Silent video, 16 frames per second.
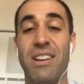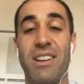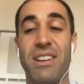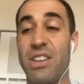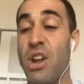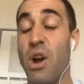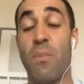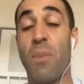you
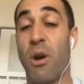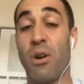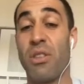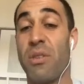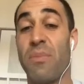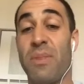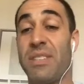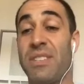know, part of the
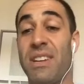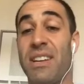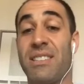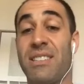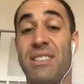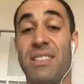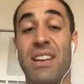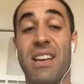
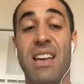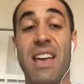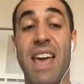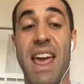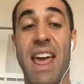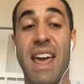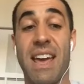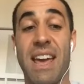business.
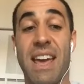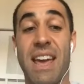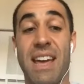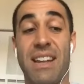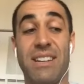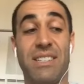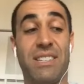And